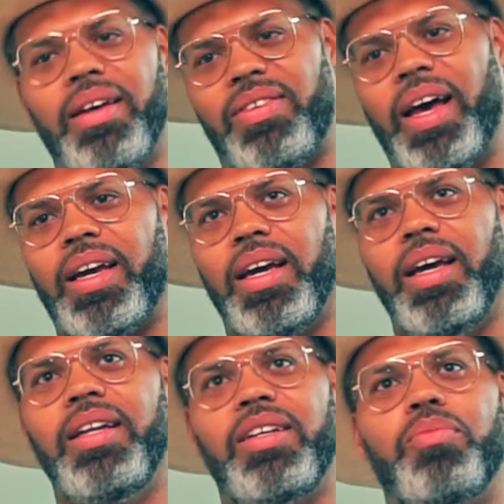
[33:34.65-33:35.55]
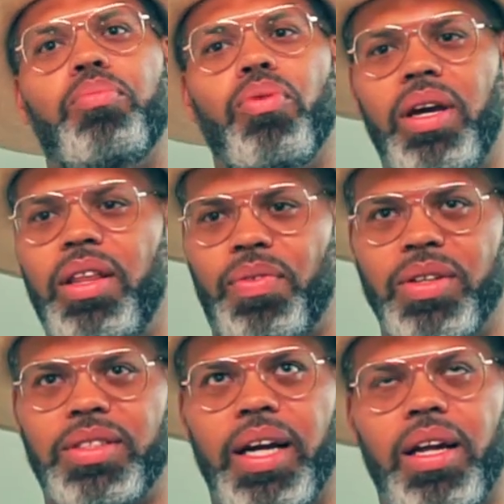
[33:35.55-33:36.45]
a second and just breathe for
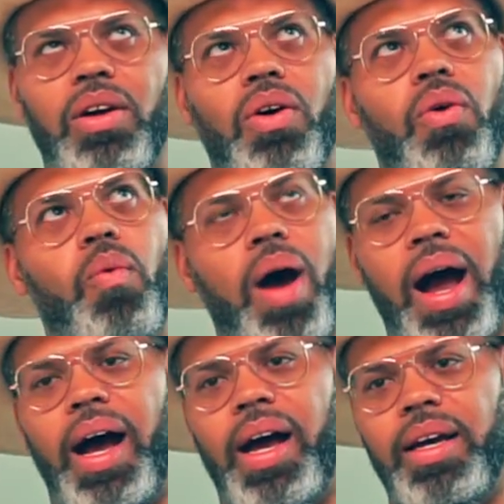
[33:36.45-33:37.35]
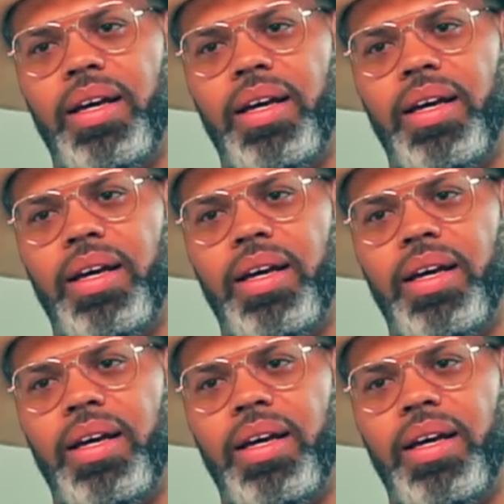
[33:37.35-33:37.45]
a second and go, why?